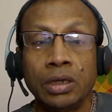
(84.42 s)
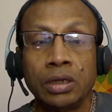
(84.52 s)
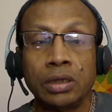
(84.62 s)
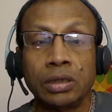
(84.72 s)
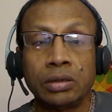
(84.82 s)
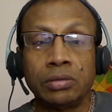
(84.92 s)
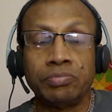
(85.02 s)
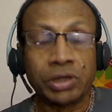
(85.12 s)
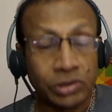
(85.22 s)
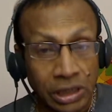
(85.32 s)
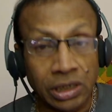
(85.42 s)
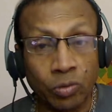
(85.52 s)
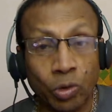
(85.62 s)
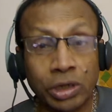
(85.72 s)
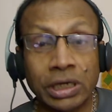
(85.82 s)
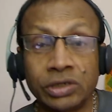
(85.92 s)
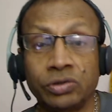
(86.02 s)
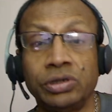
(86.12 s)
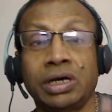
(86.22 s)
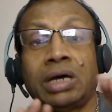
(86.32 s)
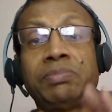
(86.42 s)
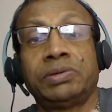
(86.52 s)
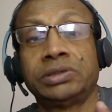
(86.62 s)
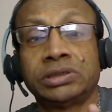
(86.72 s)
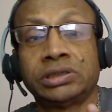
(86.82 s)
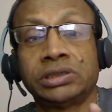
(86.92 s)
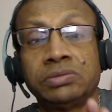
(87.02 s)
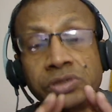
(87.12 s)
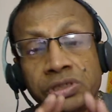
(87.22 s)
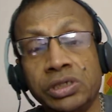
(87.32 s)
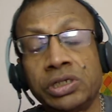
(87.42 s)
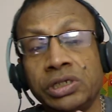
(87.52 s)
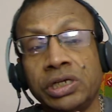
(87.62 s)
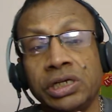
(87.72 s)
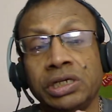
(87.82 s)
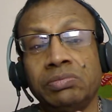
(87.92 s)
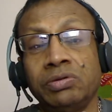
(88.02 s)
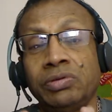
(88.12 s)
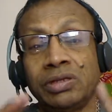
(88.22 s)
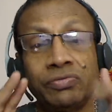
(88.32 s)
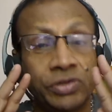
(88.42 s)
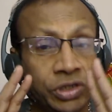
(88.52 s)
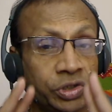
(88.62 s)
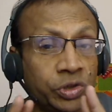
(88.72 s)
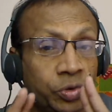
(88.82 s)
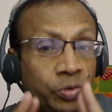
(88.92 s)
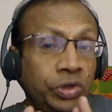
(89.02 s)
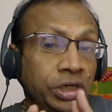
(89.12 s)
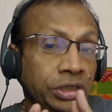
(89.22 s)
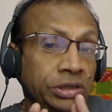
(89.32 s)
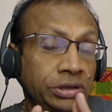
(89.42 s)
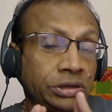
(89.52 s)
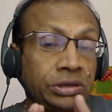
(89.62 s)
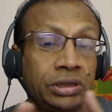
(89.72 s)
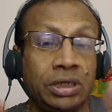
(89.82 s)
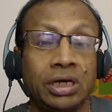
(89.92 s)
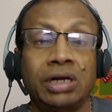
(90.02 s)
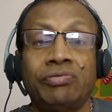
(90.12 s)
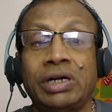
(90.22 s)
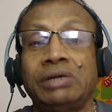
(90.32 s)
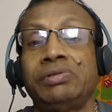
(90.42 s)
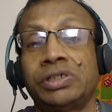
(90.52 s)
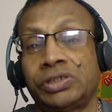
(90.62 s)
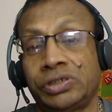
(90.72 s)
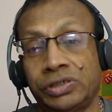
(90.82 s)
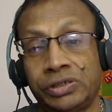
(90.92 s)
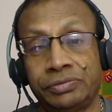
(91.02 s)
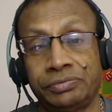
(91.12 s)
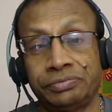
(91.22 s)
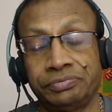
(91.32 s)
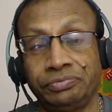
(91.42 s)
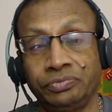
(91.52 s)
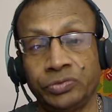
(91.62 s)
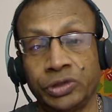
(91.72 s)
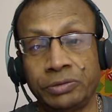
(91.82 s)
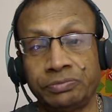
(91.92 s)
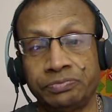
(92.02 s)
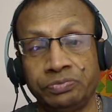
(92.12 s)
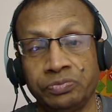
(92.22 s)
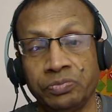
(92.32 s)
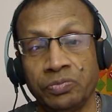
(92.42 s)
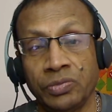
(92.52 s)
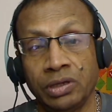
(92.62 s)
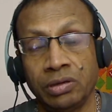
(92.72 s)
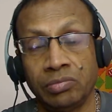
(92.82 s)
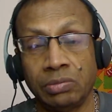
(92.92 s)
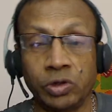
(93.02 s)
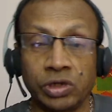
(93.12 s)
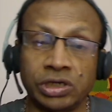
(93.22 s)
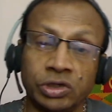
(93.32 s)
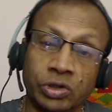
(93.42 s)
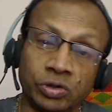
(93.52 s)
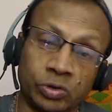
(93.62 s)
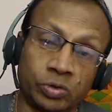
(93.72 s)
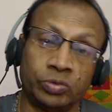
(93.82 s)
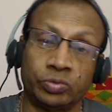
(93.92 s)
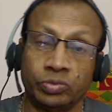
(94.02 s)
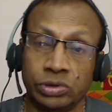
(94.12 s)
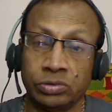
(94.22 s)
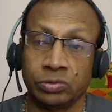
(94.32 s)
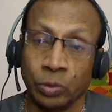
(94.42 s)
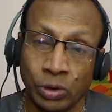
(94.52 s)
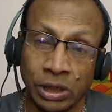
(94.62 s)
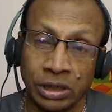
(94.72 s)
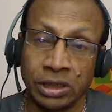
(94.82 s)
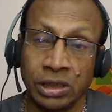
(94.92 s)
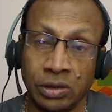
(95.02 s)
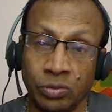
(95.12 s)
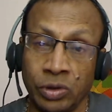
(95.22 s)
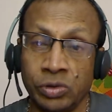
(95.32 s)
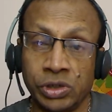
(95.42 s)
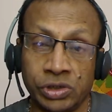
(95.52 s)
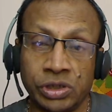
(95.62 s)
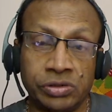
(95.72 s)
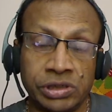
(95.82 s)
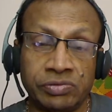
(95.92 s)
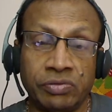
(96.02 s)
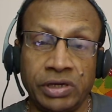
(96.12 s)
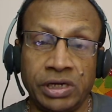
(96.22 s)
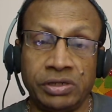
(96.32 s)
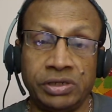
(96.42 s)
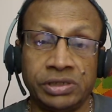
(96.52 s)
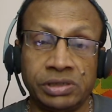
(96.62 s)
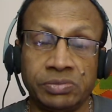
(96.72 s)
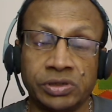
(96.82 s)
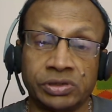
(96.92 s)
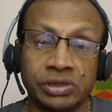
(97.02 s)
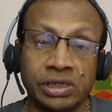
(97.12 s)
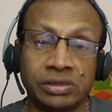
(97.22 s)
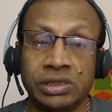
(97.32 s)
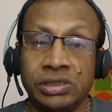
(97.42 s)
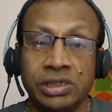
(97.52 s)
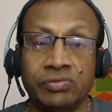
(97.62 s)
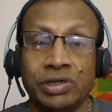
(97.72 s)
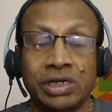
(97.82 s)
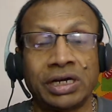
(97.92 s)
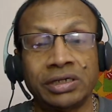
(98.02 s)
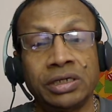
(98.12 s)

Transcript: Because generally what actually happens is the misunderstanding is between the first 2 years and 5 years. Okay. Maybe you can take 0 to 1 year. We don't discount it for various reasons, because that's it for that.